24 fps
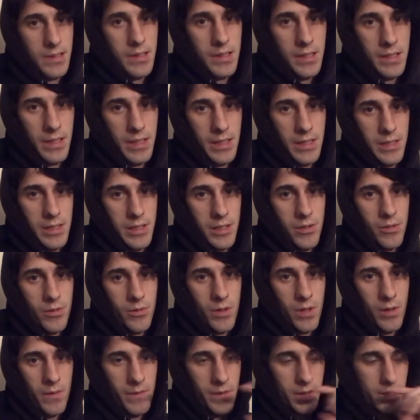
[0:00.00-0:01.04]
ECU
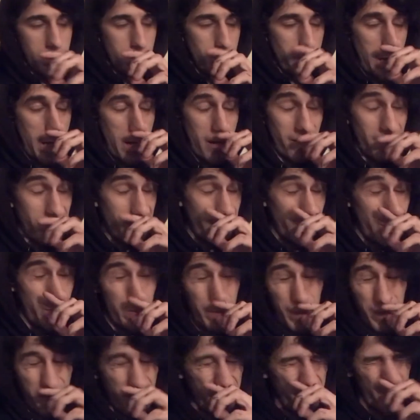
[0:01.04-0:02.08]
cover is mounted.
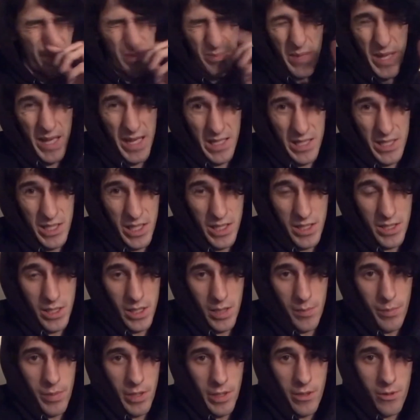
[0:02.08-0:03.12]
May change it up
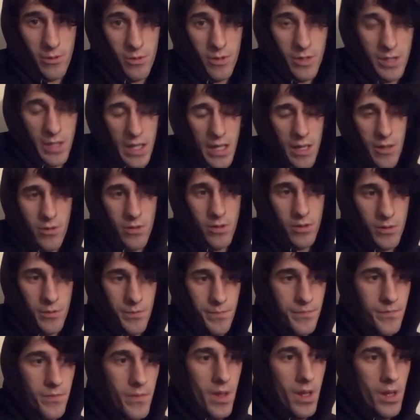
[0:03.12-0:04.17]
later on, I don't
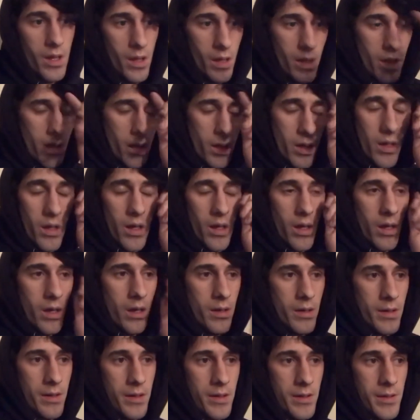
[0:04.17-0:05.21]

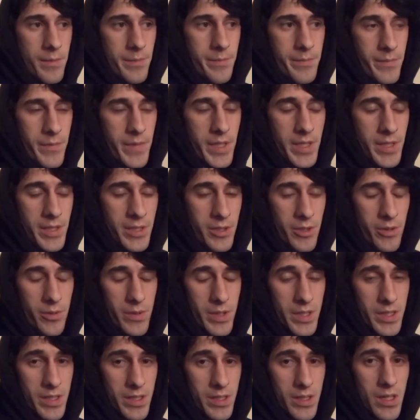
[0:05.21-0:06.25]
know. ECU is
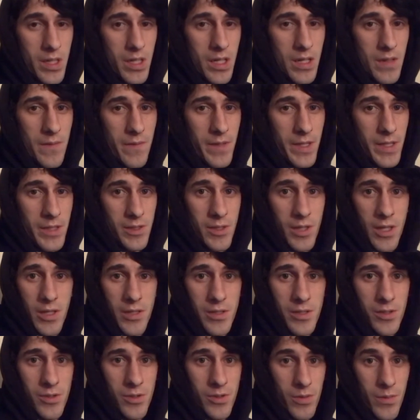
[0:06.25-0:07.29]
sent off, exhaust is
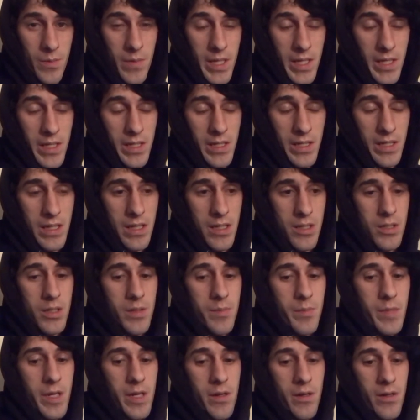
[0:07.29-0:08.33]
on the way in, that shipped
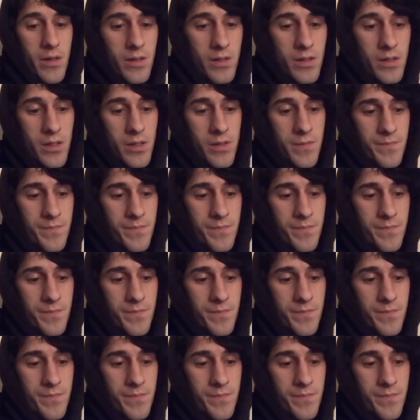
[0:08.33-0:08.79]
out earlier.